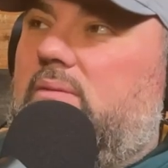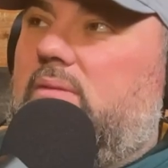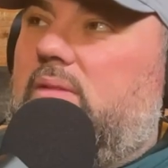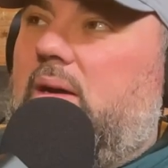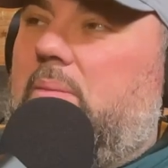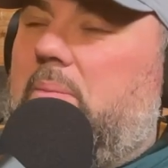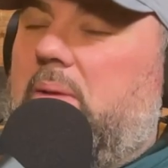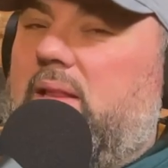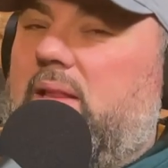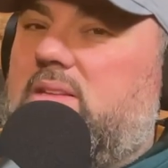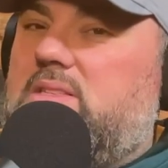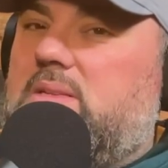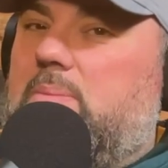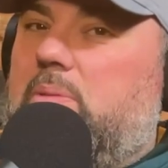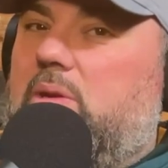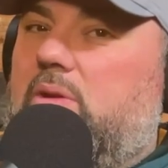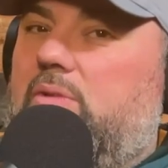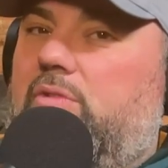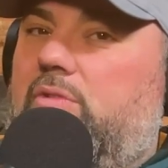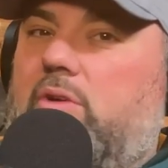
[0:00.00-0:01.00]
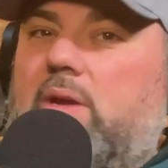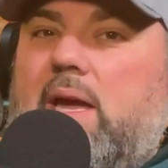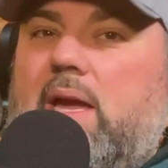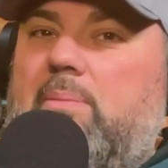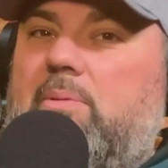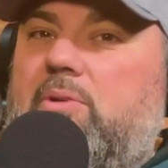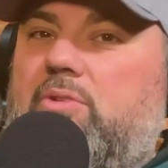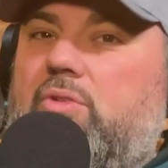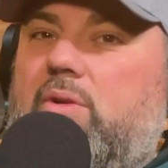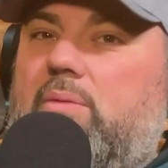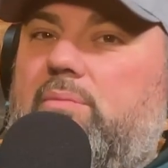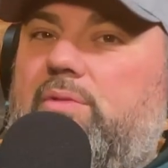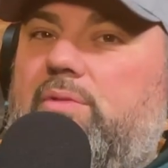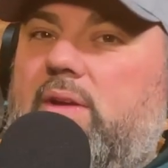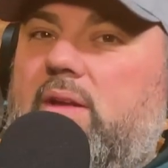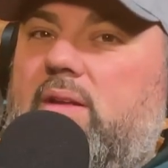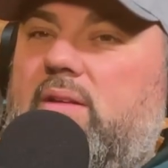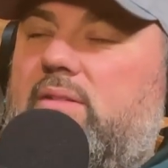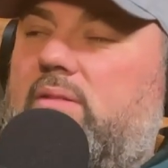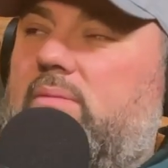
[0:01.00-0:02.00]
I mean, that's a beautiful cap and trim
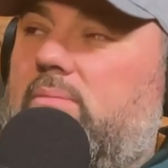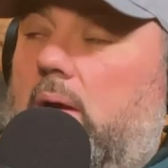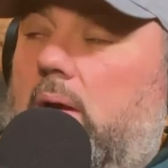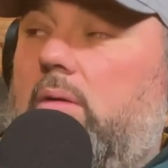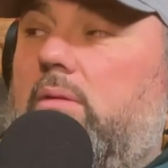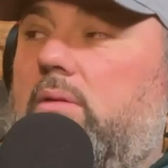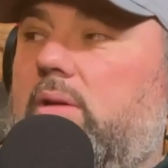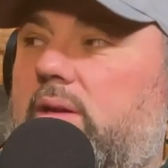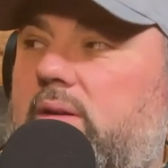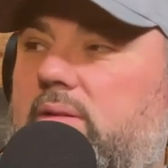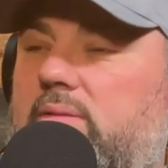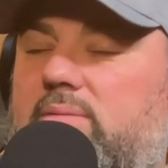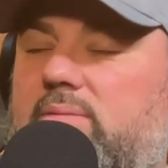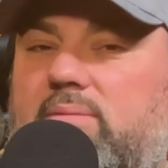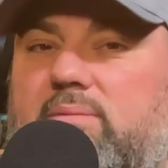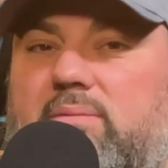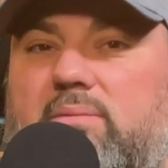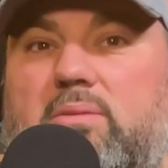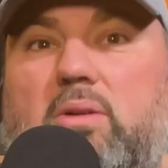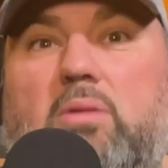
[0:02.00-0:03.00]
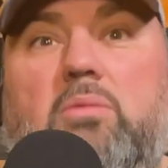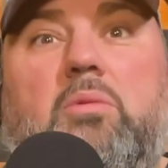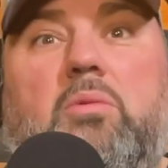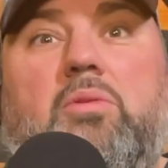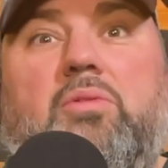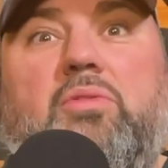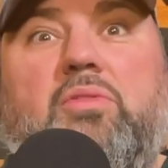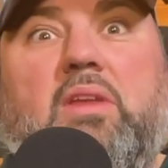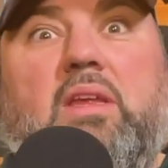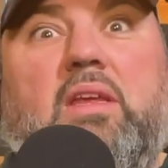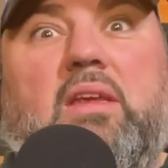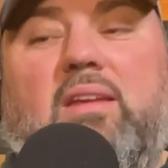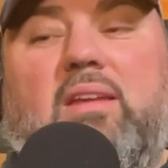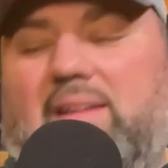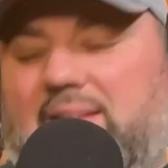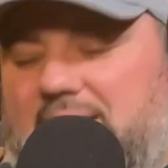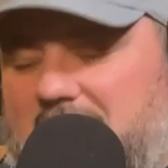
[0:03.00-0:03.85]
fence. Okay. Well, we'll see.